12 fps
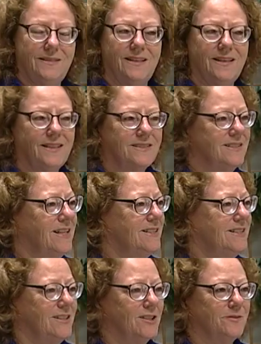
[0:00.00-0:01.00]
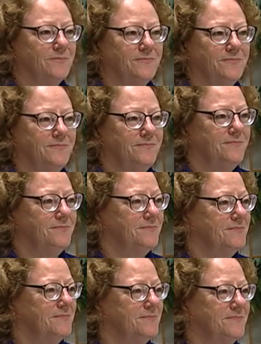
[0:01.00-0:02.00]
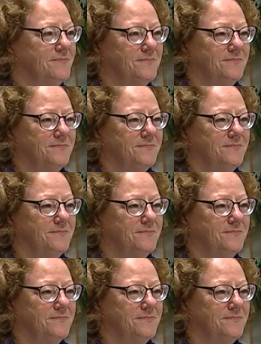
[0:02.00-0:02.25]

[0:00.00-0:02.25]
Yeah, it's not there. No, I